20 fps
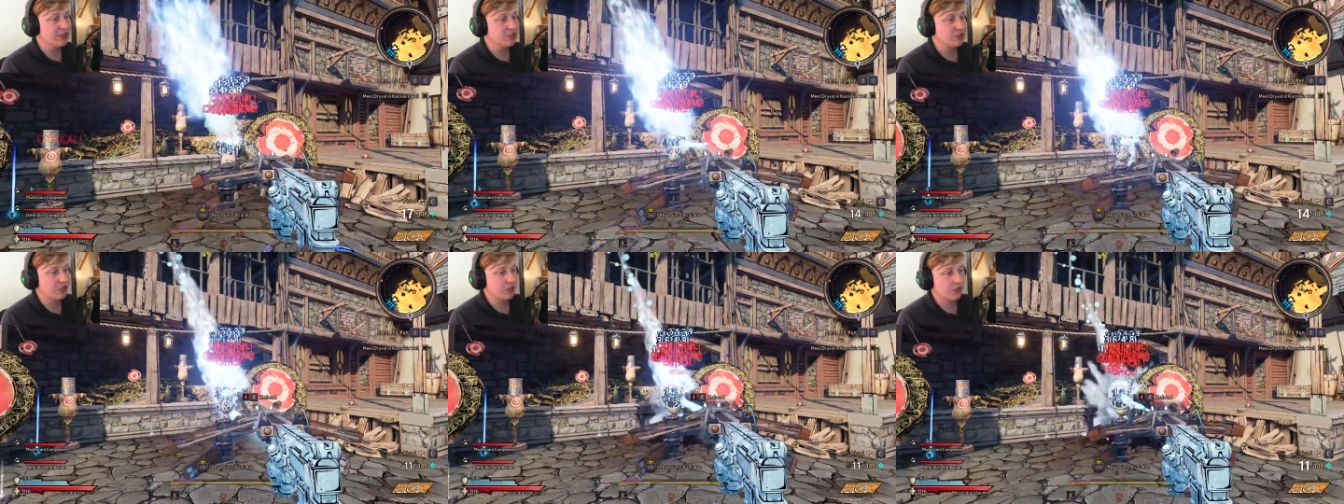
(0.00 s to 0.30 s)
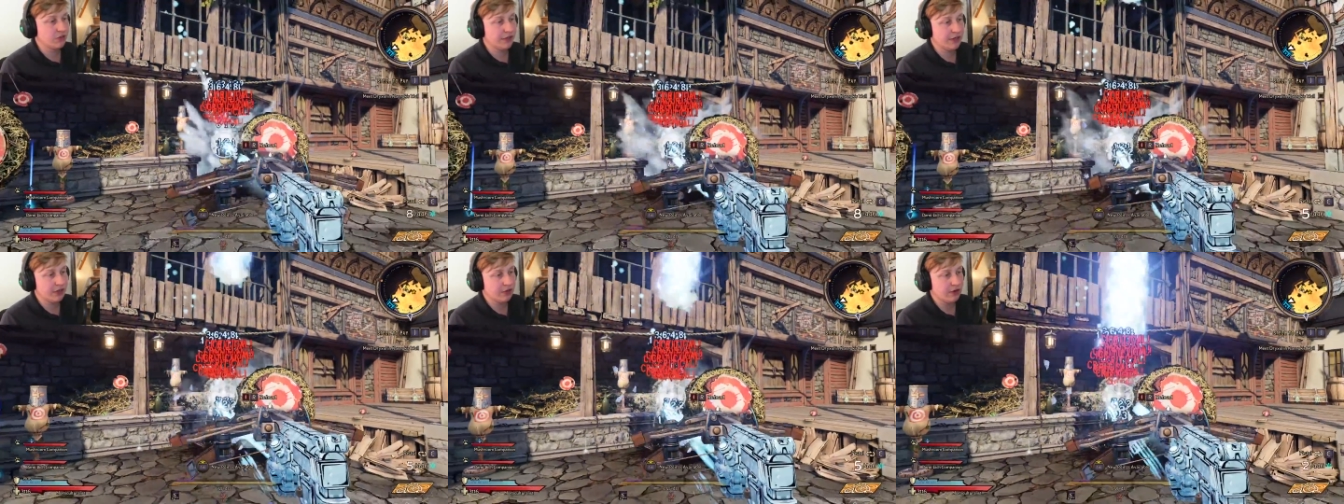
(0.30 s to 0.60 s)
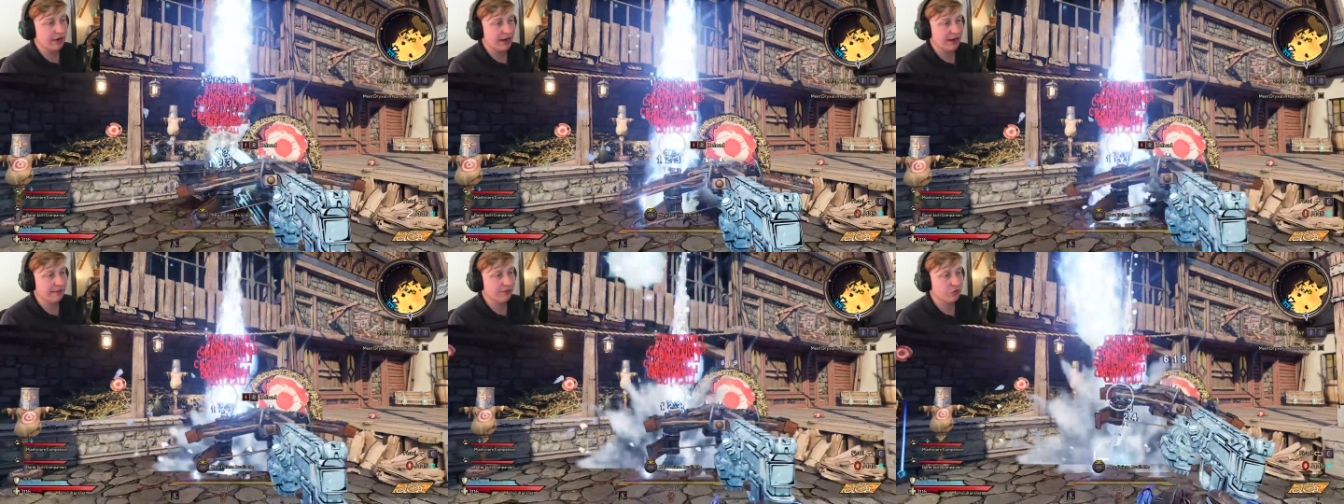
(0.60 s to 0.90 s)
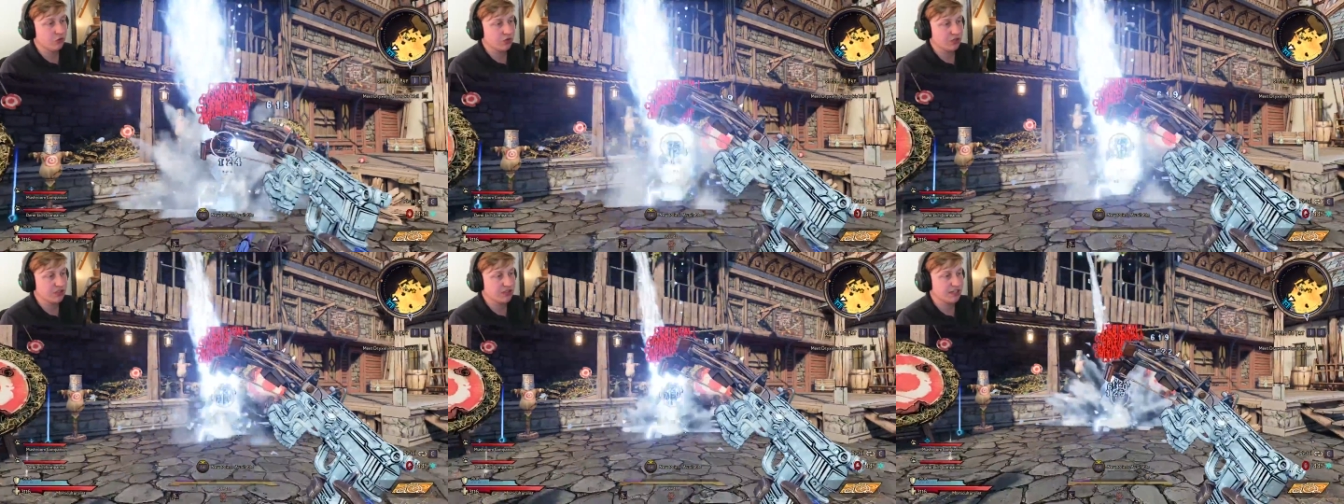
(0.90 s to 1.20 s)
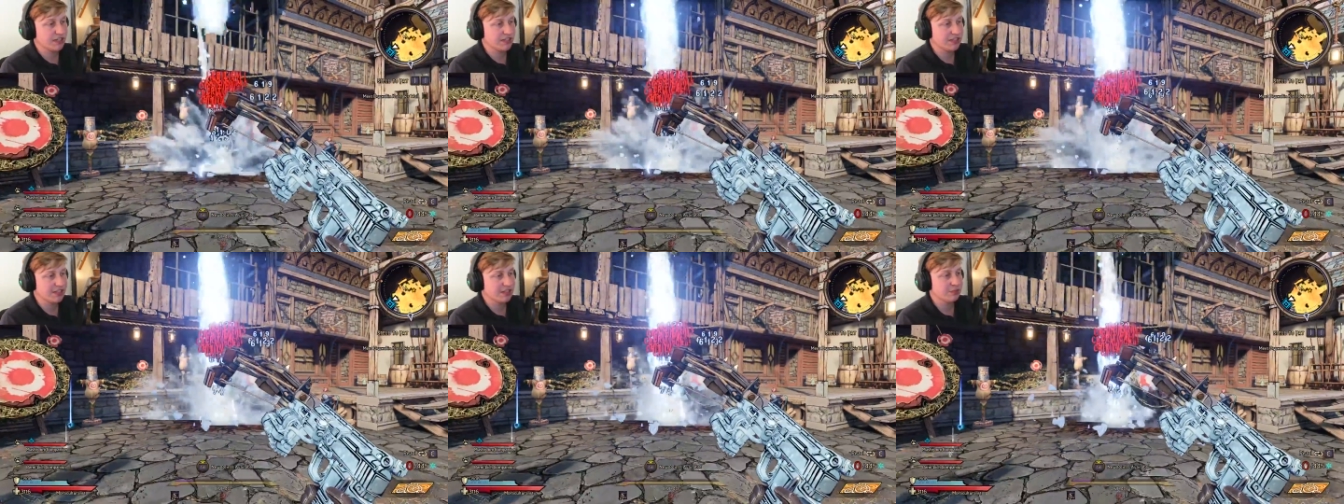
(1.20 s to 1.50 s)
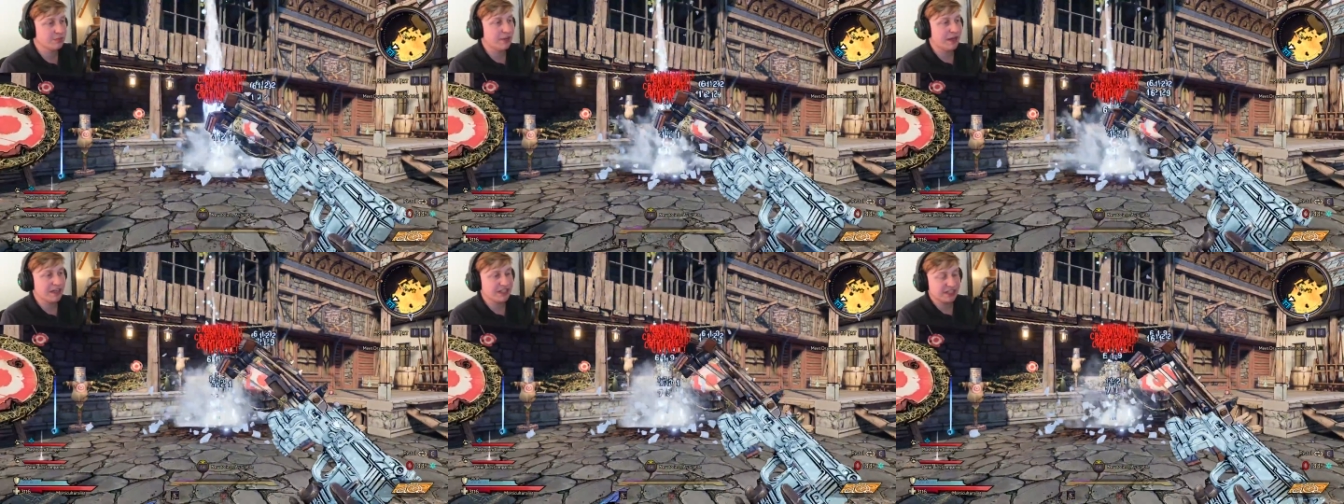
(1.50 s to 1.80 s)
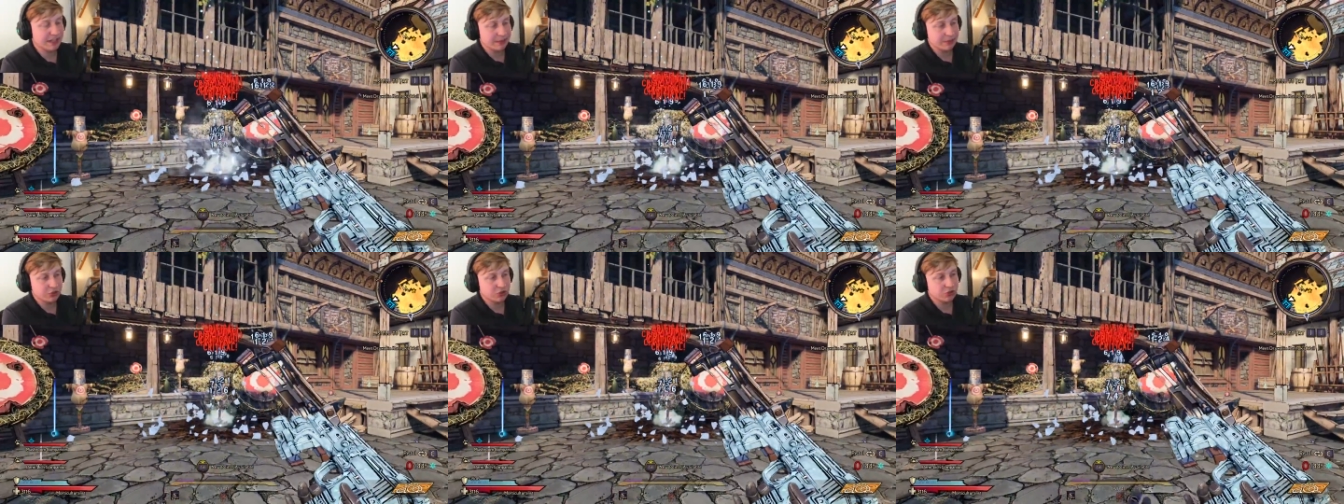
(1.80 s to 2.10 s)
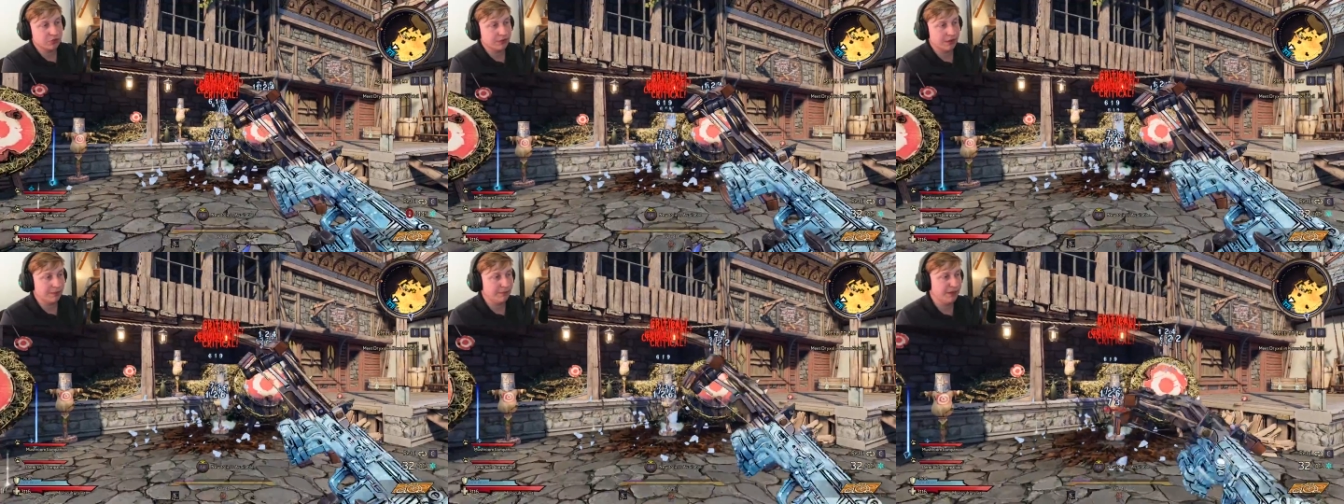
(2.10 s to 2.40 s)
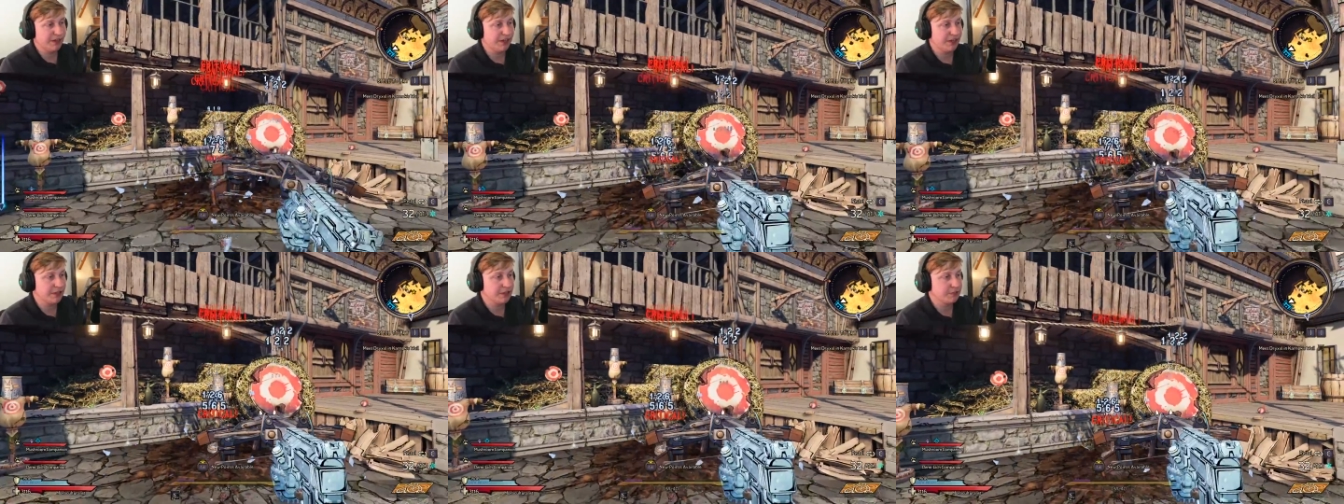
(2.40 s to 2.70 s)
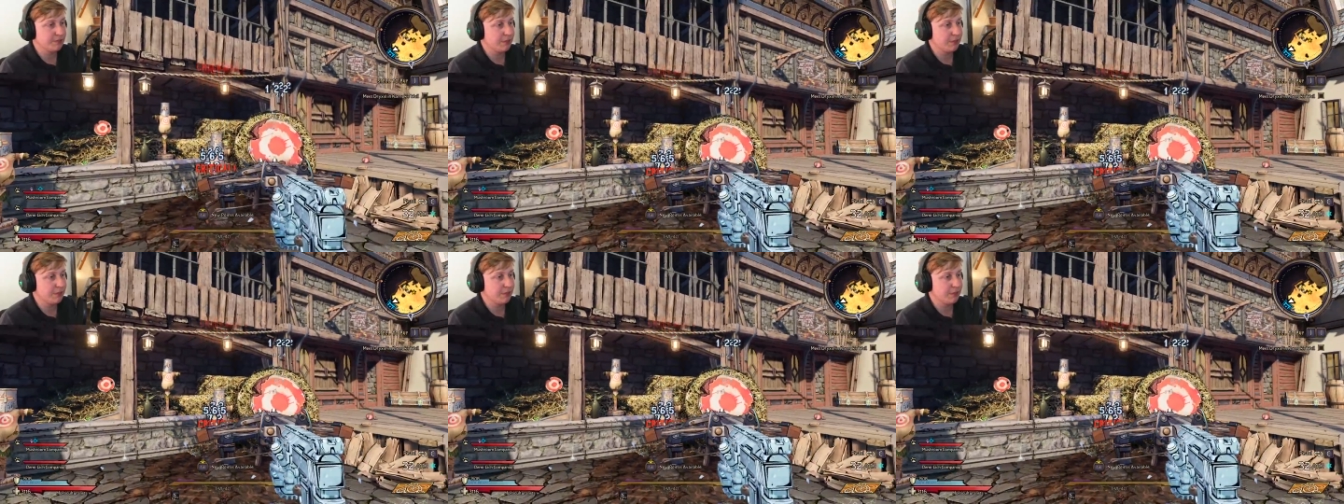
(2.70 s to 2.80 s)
So the Queen's Cry, of course, does the splash damage from the meteors,